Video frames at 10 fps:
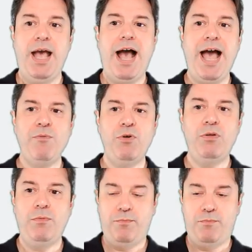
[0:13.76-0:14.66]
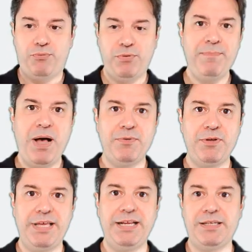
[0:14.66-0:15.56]
I will
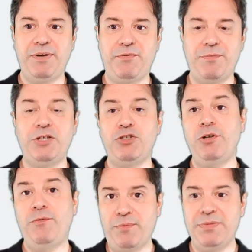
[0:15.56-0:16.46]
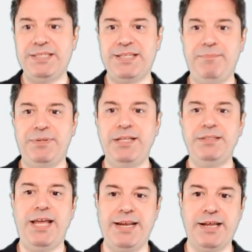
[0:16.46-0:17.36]
pre-populate some information from this template,
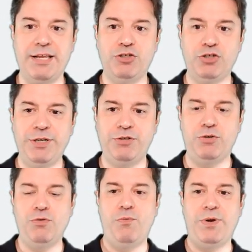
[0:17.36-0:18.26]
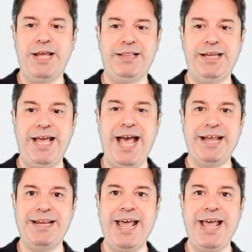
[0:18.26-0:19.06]
and I can show it to you when I click add and